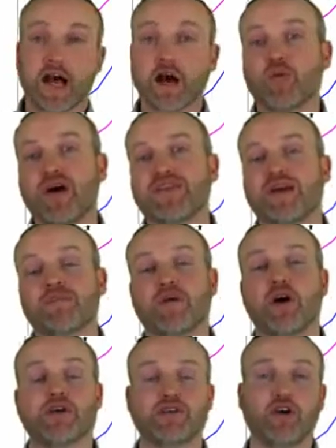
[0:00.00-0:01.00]
and when they're
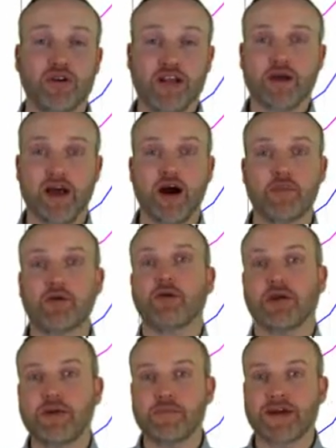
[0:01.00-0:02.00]
not limit up
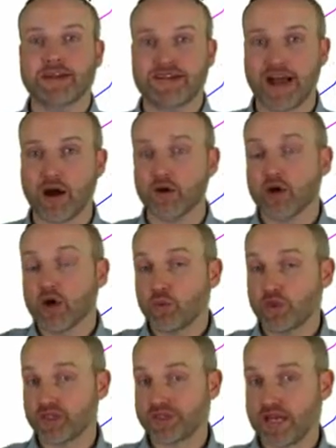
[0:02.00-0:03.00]
or limit down,
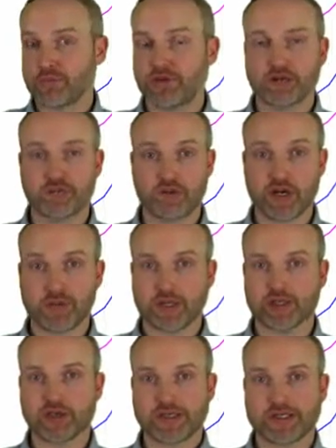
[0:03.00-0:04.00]
which is happening pretty
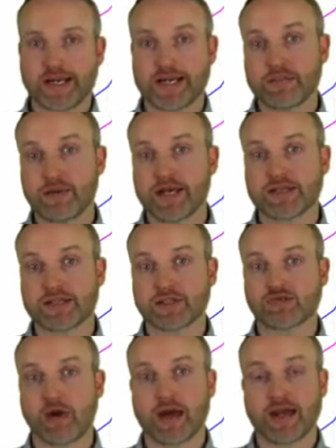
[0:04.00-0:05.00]
much on a daily
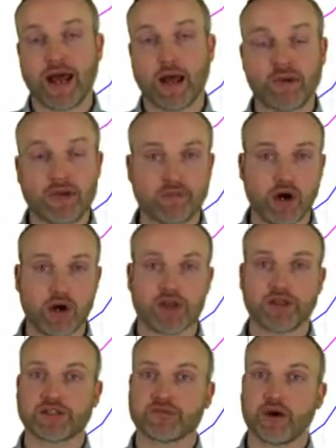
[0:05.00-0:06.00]
basis right now, when the
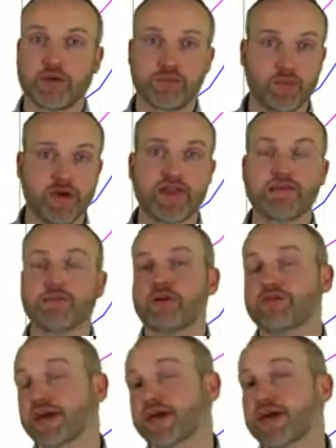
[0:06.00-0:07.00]
markets are open, when they're
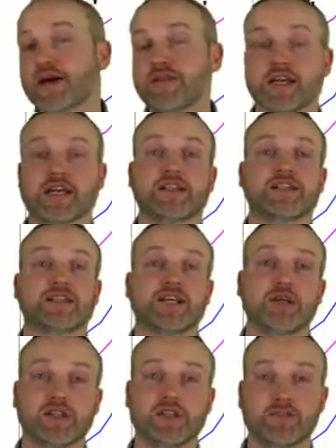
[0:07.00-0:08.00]
moving, they're
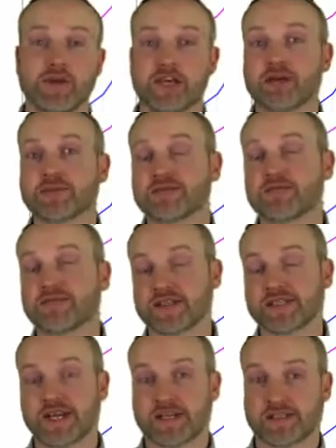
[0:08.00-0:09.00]
continuing to pick up some
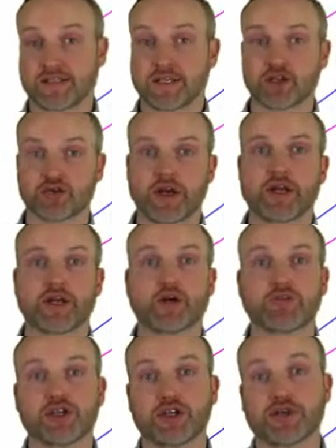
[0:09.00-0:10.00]
fantastic trading
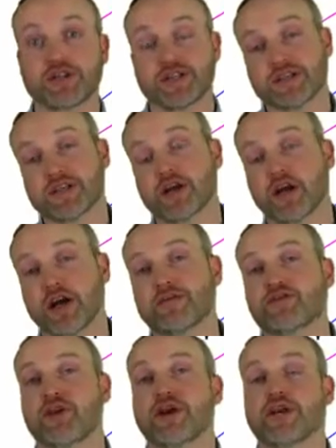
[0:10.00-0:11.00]
opportunities. In our
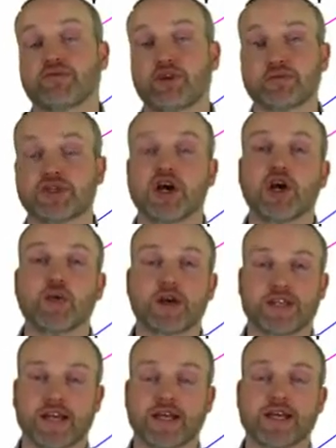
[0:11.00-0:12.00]
live trading rooms,
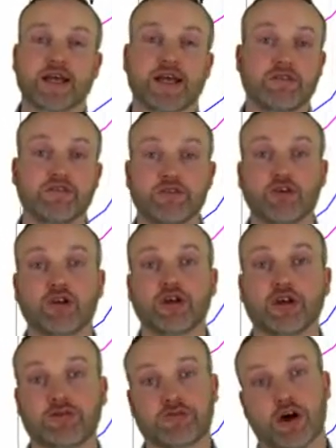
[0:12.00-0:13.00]
we're taking full
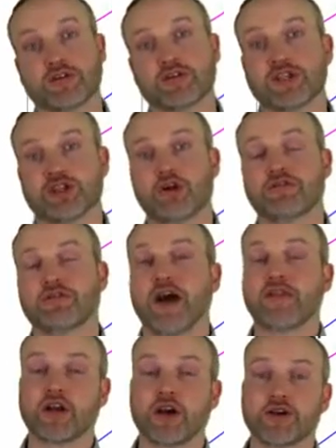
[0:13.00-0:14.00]
advantage of
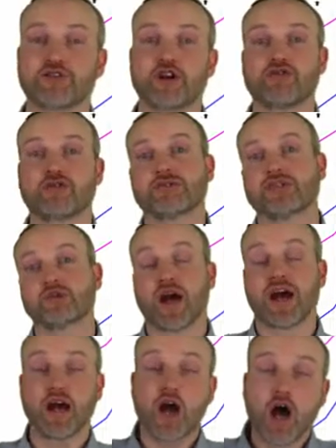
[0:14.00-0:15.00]
that. And the live trading rooms is
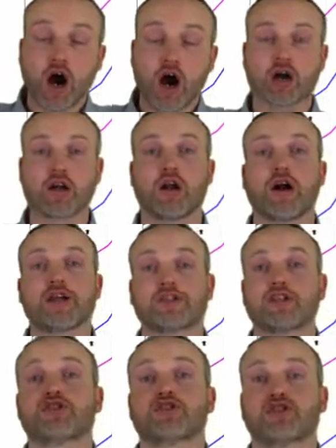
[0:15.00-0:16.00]
where our
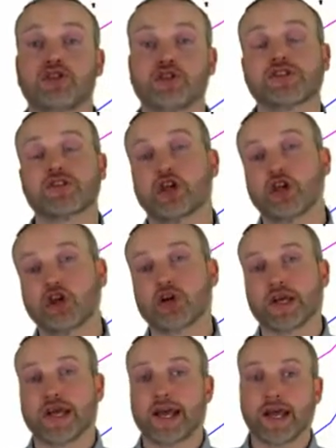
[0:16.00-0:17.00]
clients, our students, are
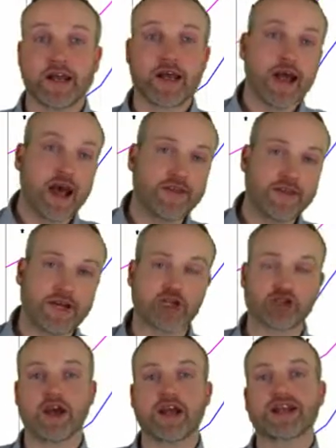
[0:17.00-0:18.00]
logging in and they're
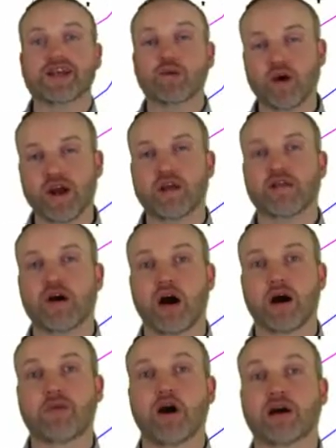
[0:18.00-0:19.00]
trading with
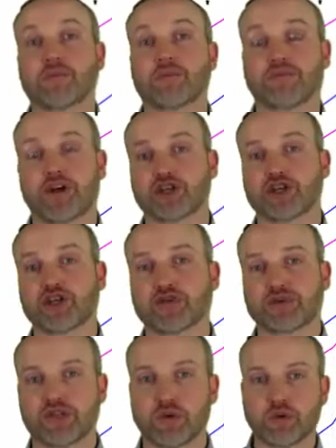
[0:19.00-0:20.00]
our market
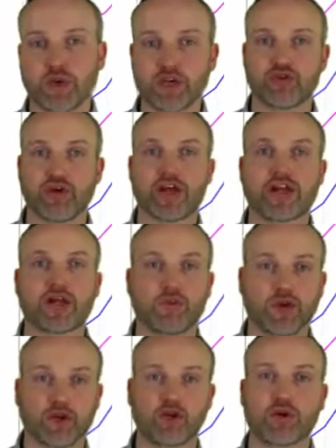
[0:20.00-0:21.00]
professionals. So we're trading,
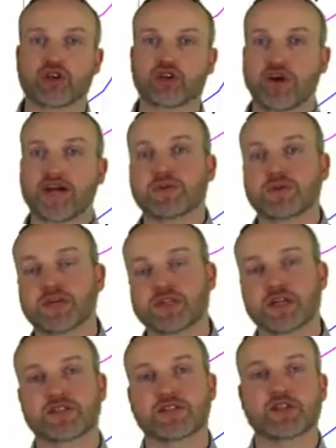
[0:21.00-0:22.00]
we're calling trades, we're
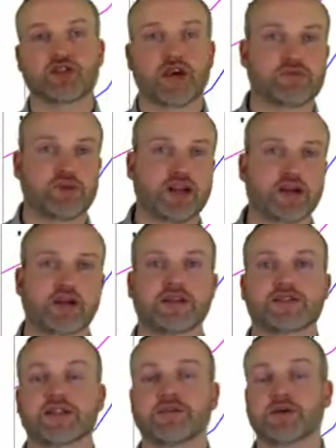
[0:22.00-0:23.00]
discussing trades, we're
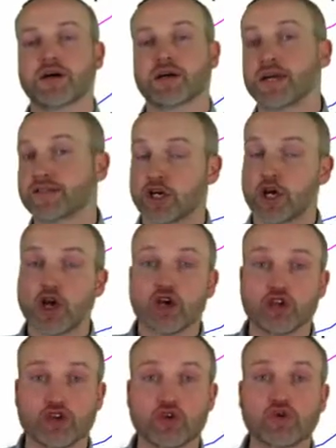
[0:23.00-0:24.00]
analysing the markets,
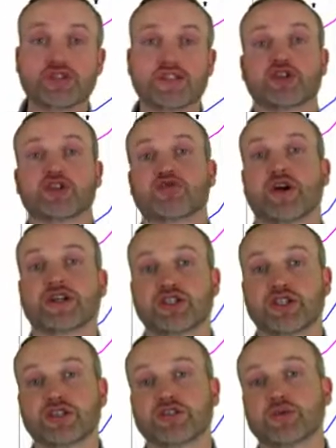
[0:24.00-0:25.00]
using the
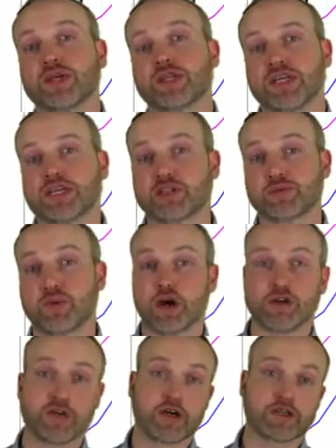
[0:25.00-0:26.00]
strategies that we teach as
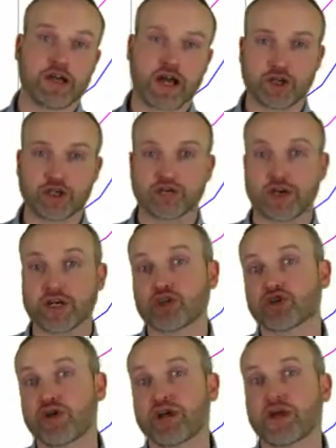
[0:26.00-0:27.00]
part of our Dynamic Trader
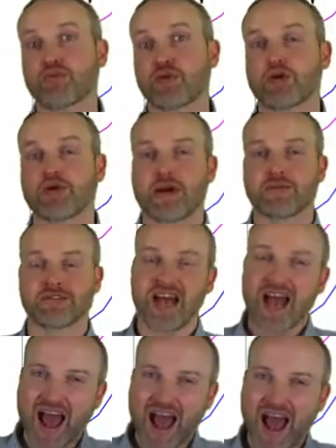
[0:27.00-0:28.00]
training programs,
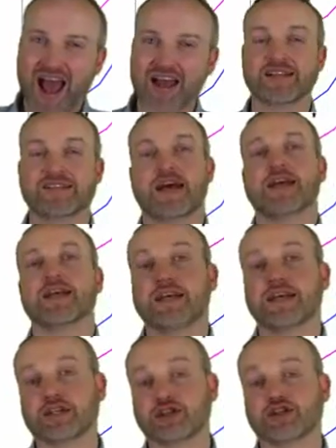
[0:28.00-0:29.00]
and
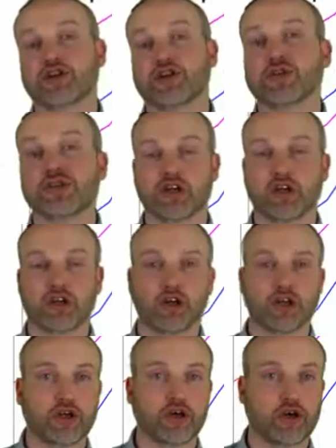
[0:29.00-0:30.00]
attendees or students are
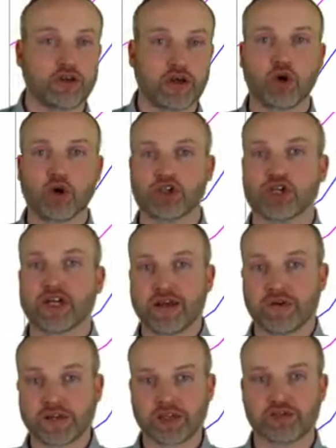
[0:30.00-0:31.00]
logging on, they're watching,
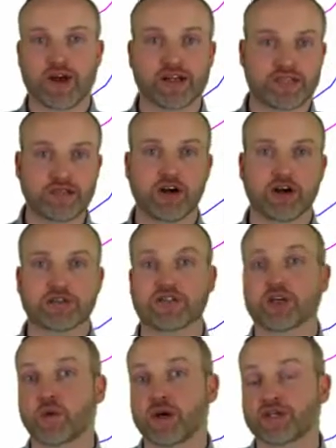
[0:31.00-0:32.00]
they're interacting, they're
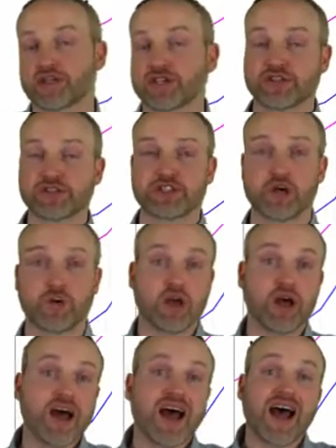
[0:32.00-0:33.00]
asking questions and so
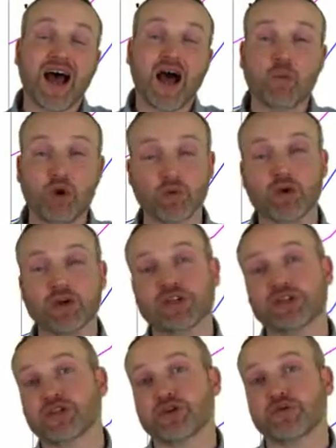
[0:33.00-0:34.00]
on. And what I wanted
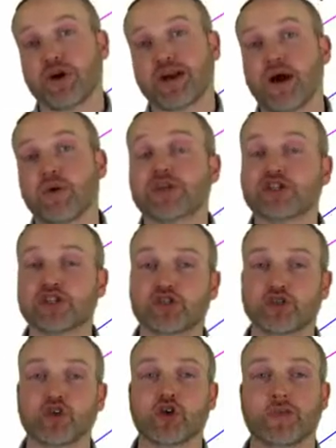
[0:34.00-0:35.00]
to do right now is
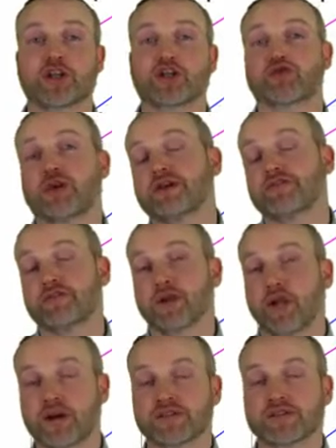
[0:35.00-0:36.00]
just talk about a trade from
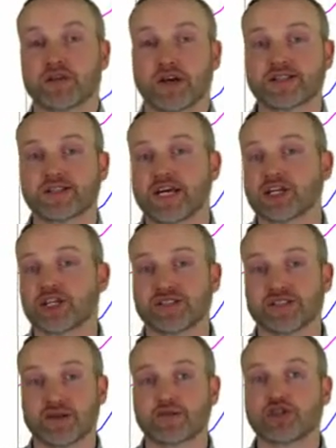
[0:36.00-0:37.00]
last night's
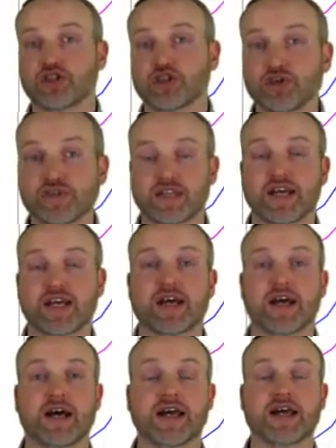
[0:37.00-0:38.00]
sessions. That was
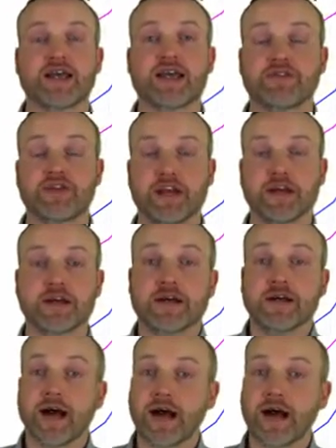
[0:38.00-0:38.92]
Tuesday evening,